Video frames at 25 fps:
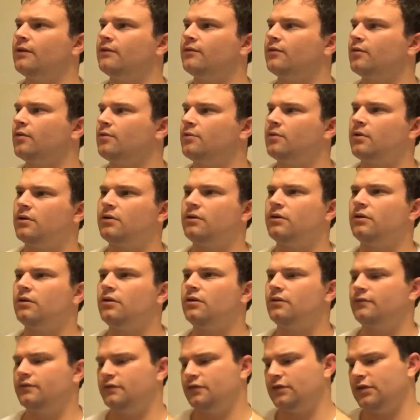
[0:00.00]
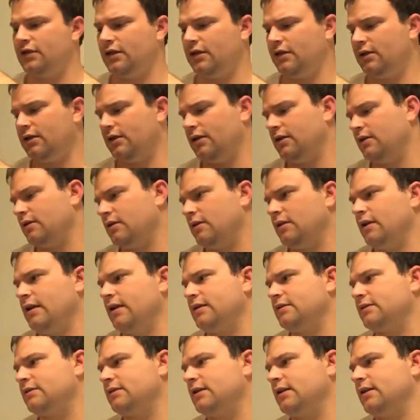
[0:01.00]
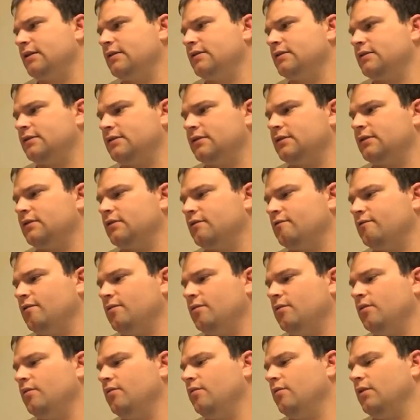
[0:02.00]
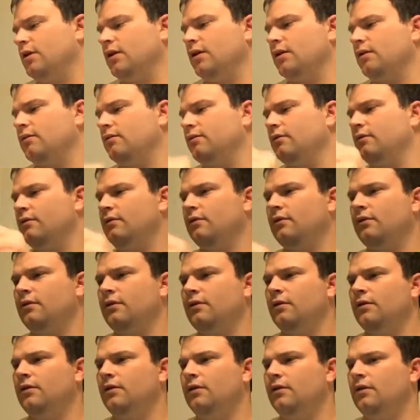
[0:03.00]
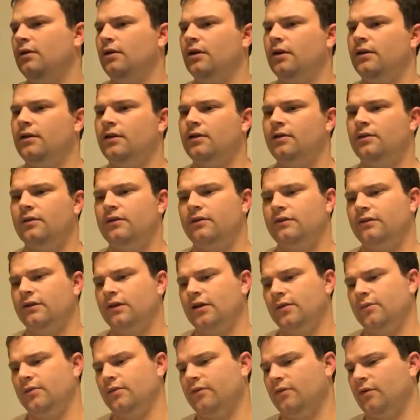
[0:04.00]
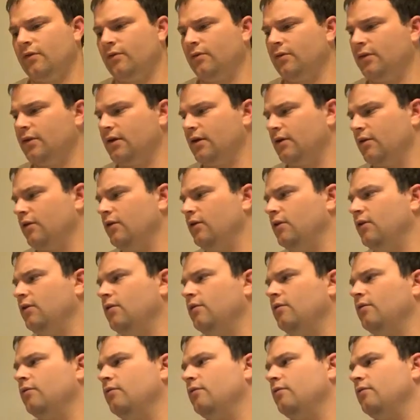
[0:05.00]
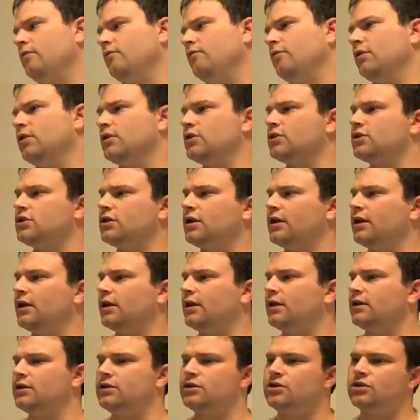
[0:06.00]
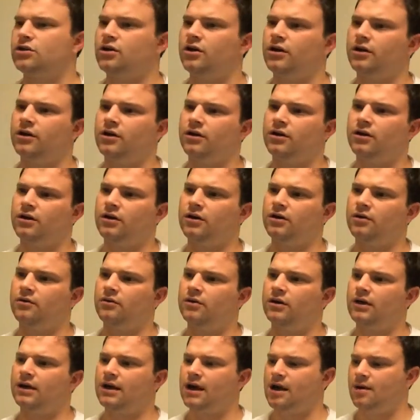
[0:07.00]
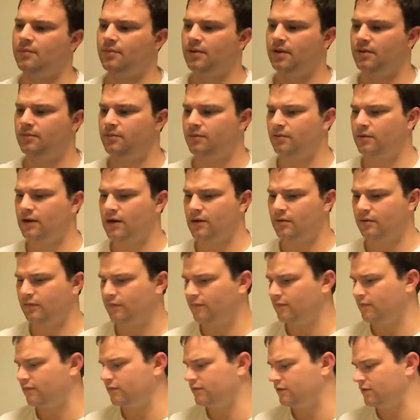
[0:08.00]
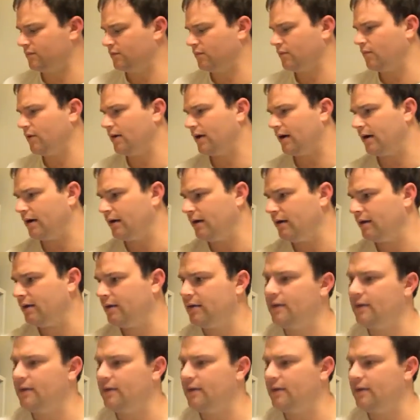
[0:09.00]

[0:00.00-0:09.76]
So we've got Modern Love, Shake It, Let's Dance, Criminal World, and then on this side we've got Without You, Ricochet, China Girl, and Cat People. Now, as far as I'm aware,